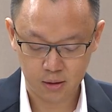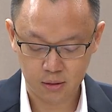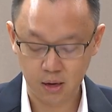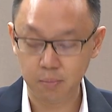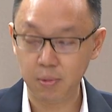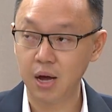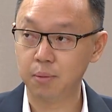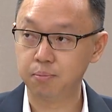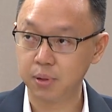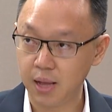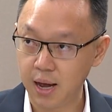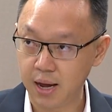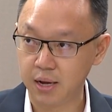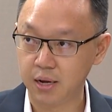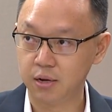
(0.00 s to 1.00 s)
they may
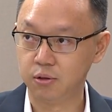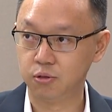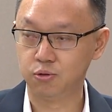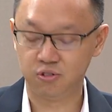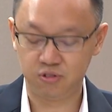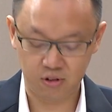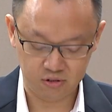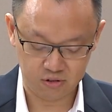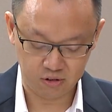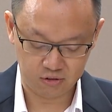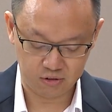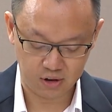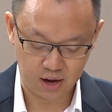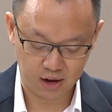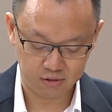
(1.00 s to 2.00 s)
apply to
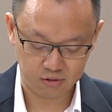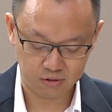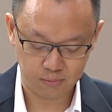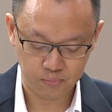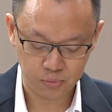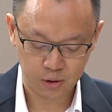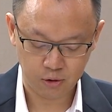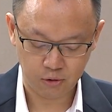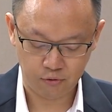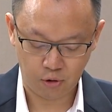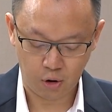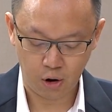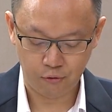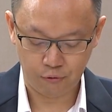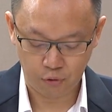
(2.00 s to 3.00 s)
CCCS
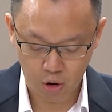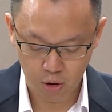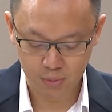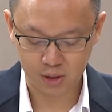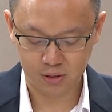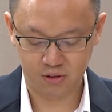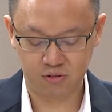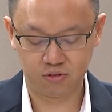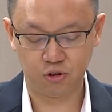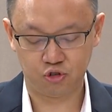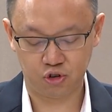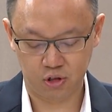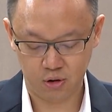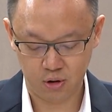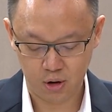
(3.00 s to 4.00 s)
for a formal
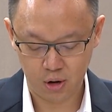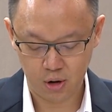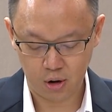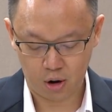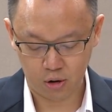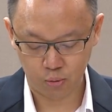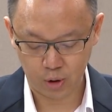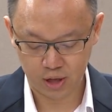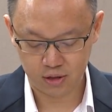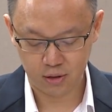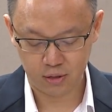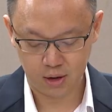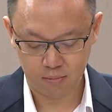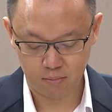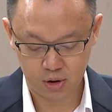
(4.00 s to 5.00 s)
decision on
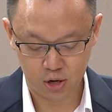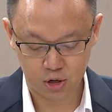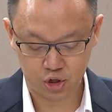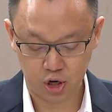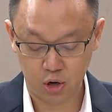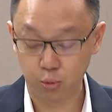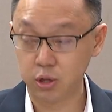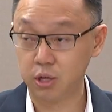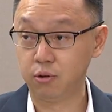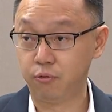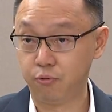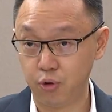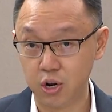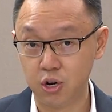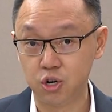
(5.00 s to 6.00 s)
whether their merger would
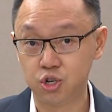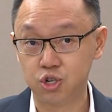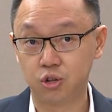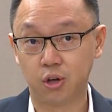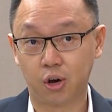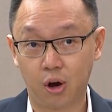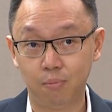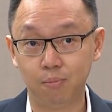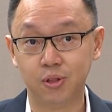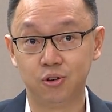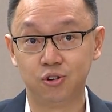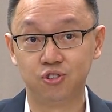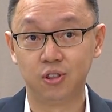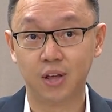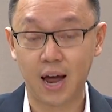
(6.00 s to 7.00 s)
infringe the
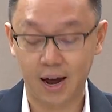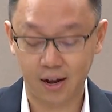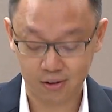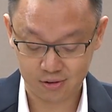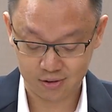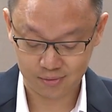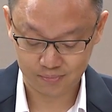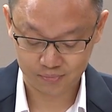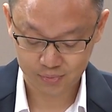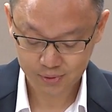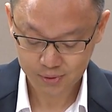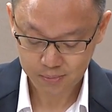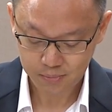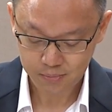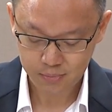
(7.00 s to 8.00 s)
Competition Act.
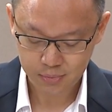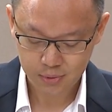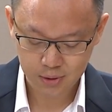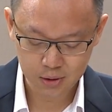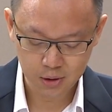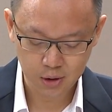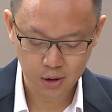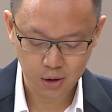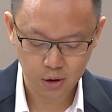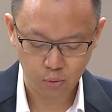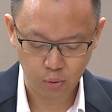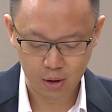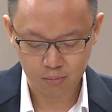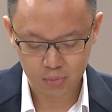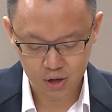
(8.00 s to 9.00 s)

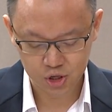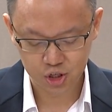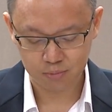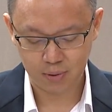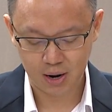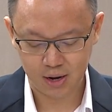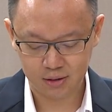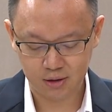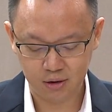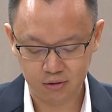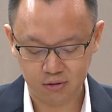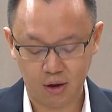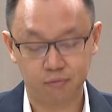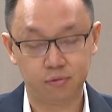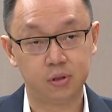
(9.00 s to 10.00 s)
Where merger
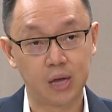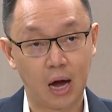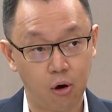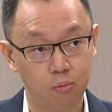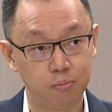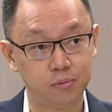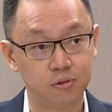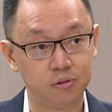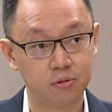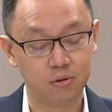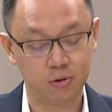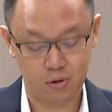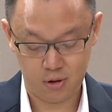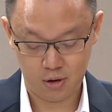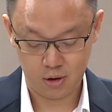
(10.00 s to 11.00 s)
parties have
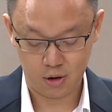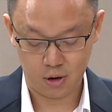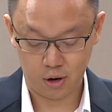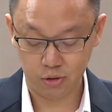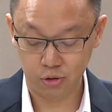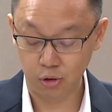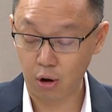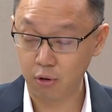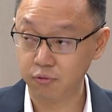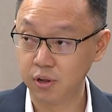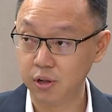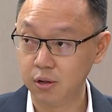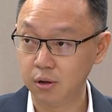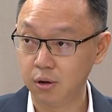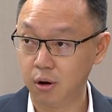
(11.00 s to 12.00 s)
doubts on
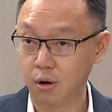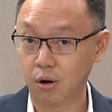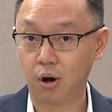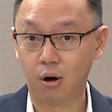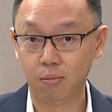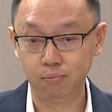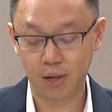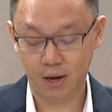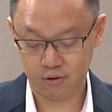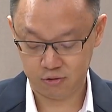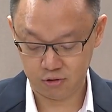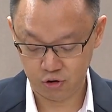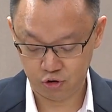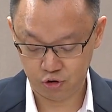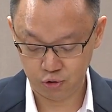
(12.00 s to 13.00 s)
novel or
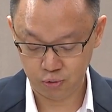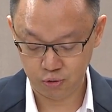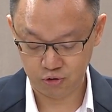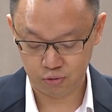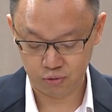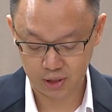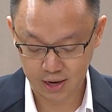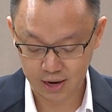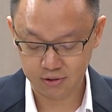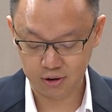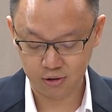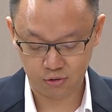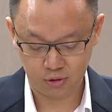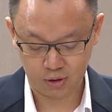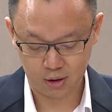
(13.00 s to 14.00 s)
complex issues
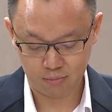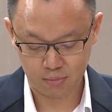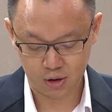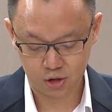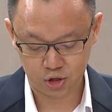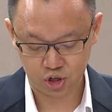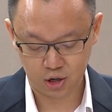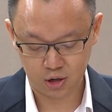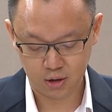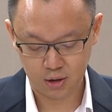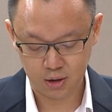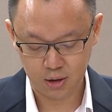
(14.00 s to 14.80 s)
relating to their merger,